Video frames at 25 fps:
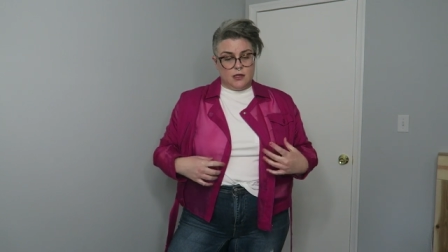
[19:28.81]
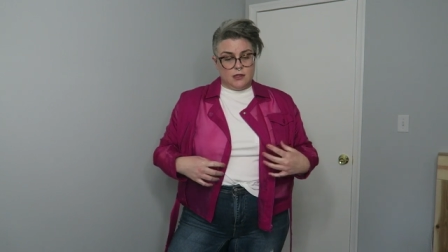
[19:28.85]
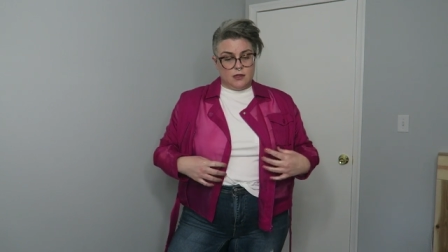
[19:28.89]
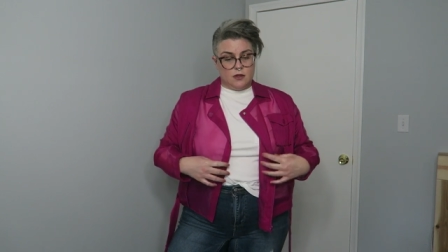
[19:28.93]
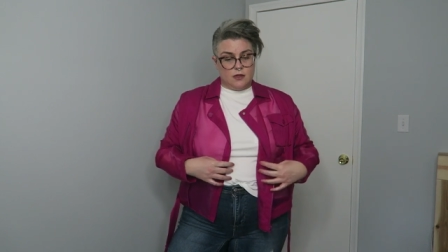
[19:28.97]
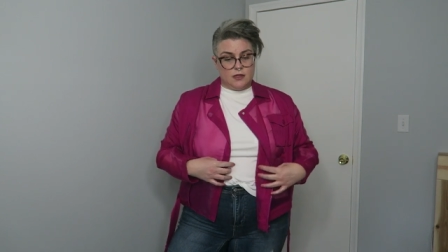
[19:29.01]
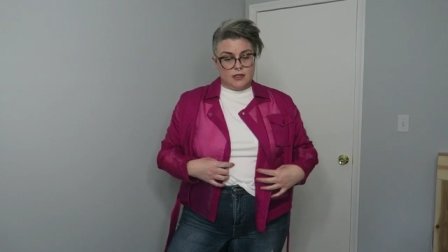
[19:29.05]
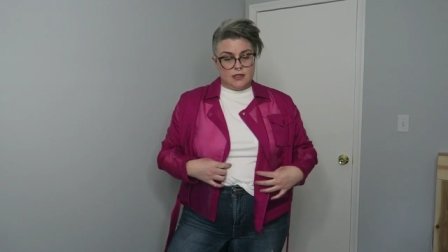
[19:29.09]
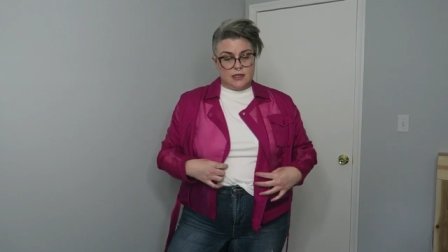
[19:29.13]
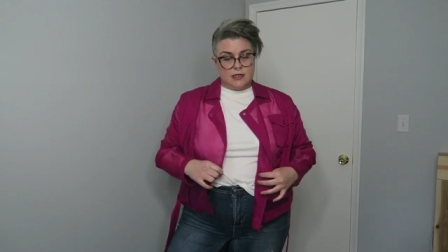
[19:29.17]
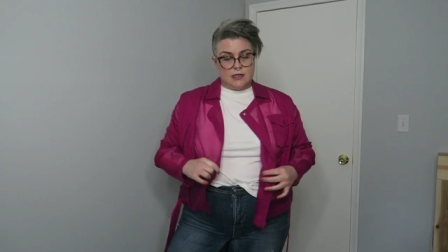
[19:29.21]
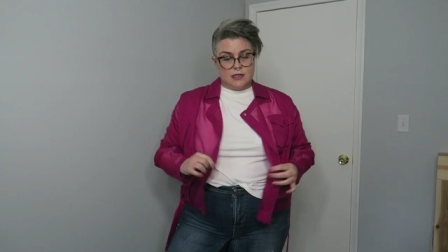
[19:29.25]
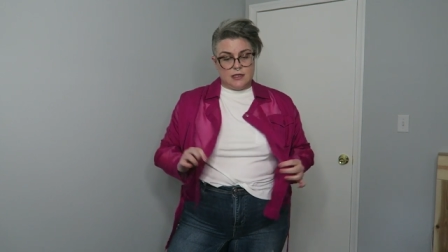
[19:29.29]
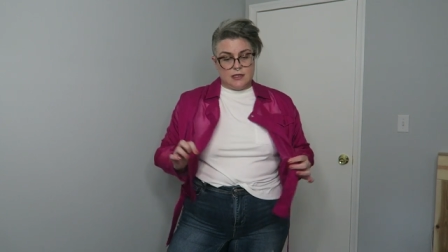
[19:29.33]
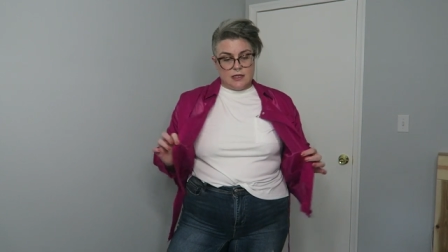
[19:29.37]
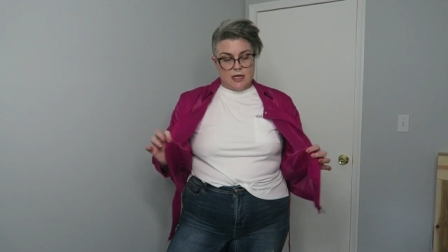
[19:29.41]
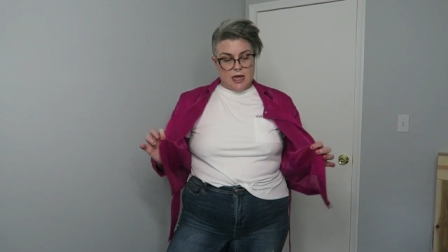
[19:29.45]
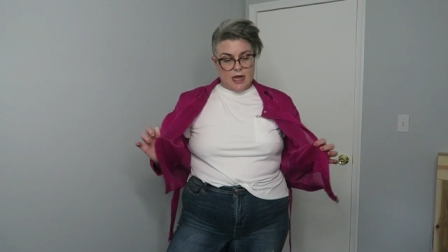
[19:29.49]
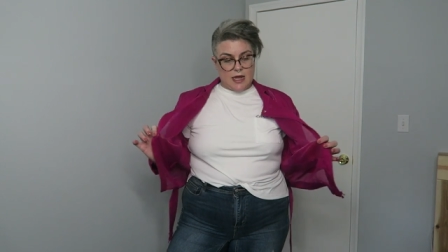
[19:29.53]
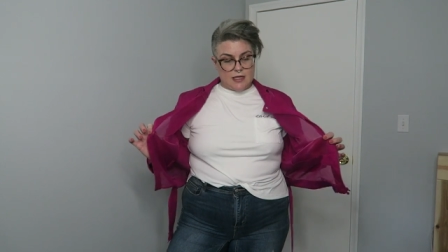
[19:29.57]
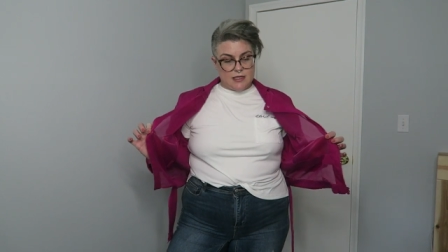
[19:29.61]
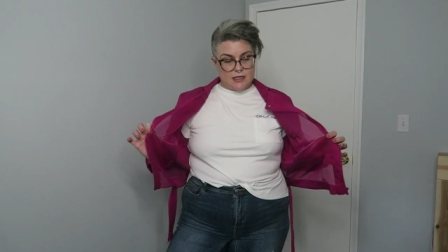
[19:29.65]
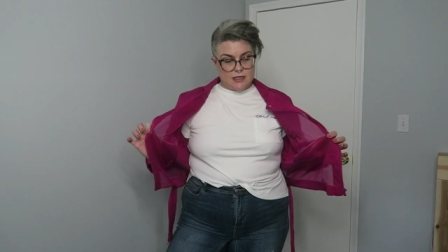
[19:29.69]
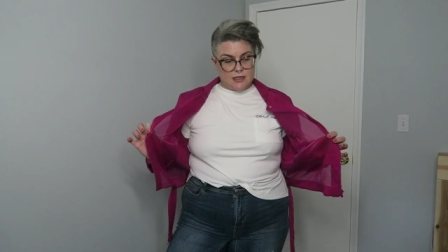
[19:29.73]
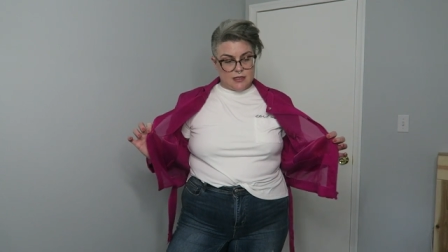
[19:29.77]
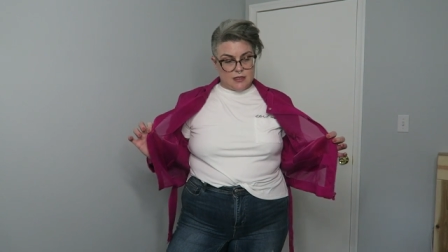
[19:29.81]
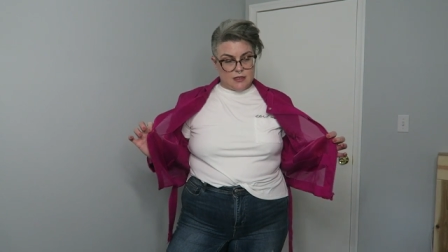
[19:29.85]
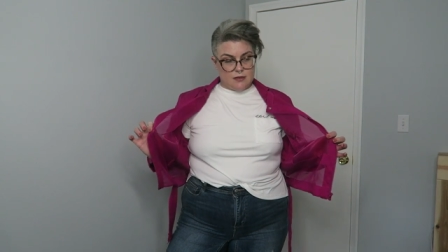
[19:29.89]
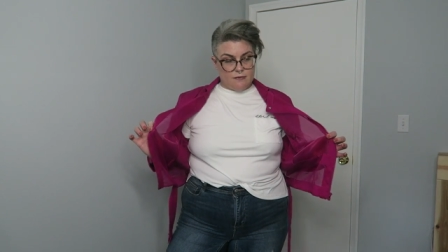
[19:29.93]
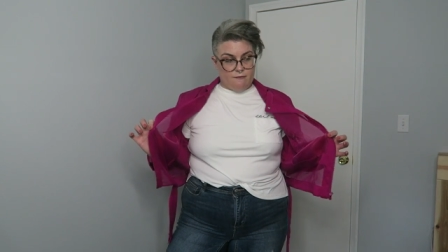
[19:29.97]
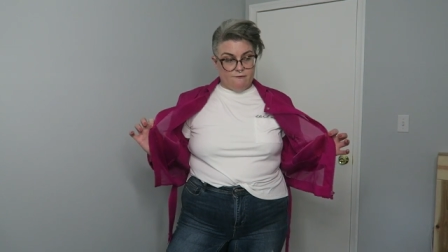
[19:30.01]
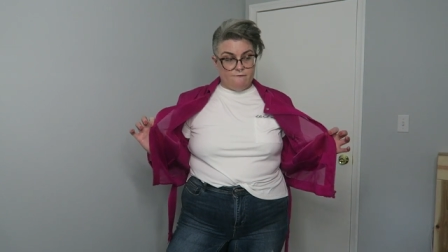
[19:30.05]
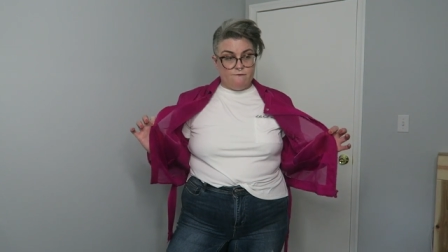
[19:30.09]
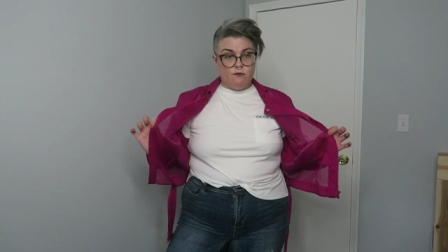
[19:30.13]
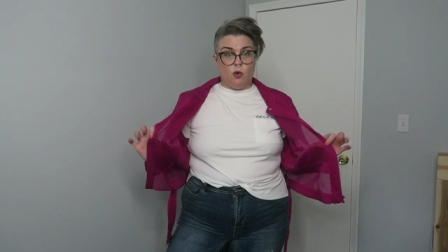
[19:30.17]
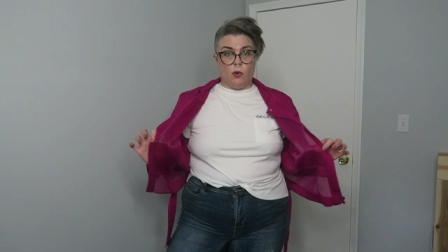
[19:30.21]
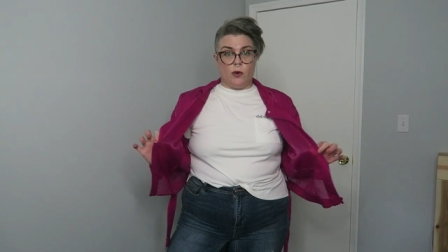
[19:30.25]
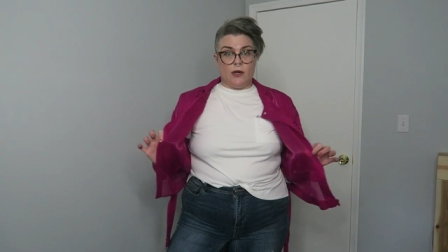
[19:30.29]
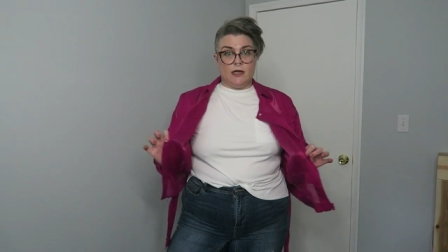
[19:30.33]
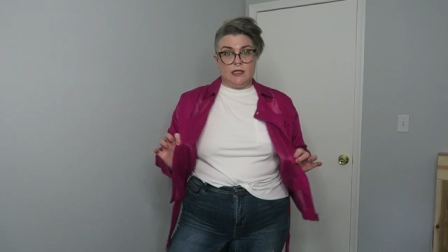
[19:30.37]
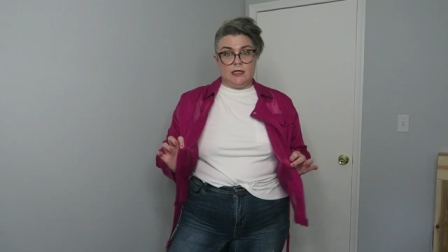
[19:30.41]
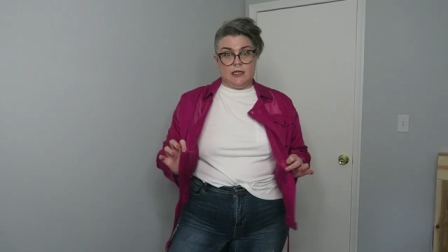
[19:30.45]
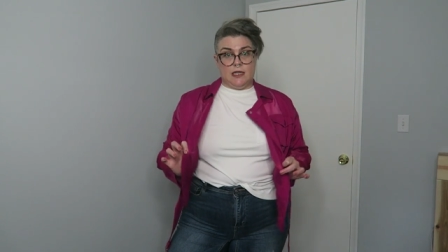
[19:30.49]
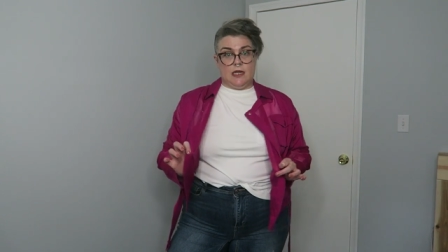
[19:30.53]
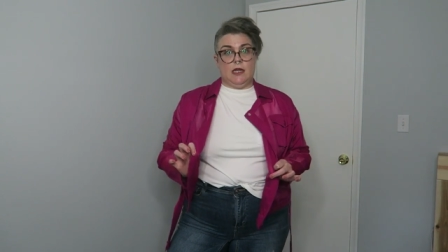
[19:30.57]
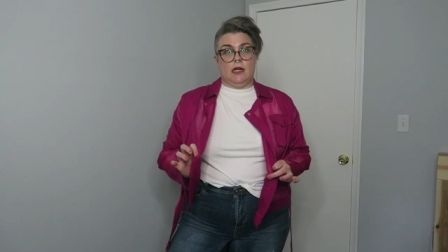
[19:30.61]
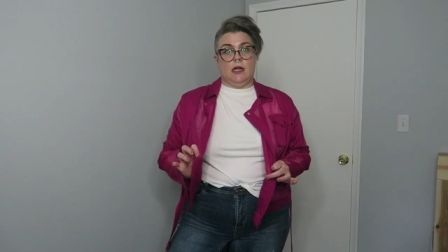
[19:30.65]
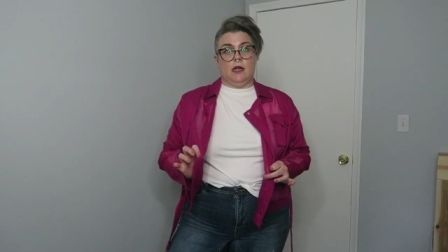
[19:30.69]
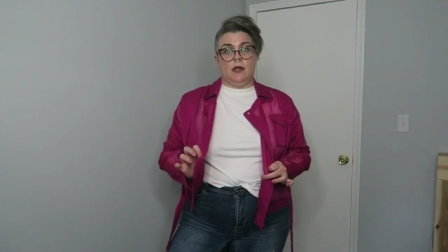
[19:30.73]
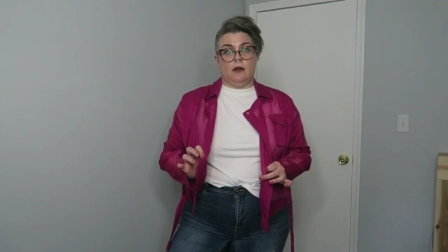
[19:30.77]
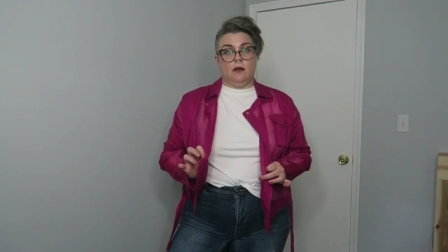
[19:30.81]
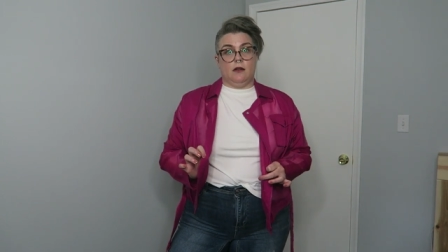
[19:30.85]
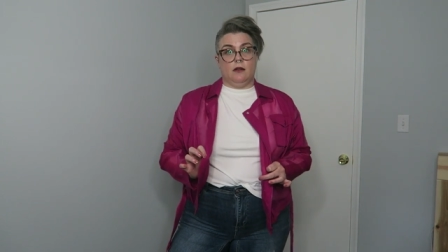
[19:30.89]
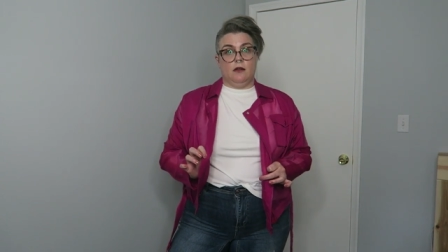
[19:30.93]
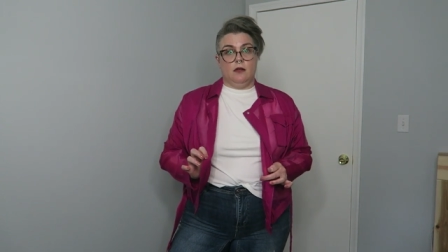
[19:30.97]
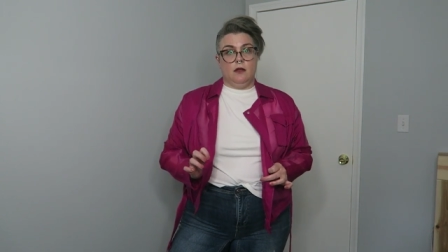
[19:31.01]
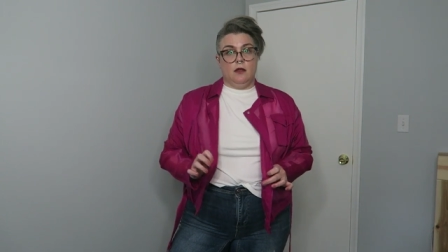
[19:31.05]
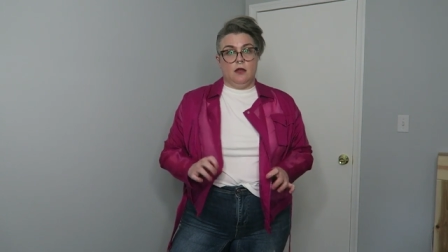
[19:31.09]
So this is a size 14,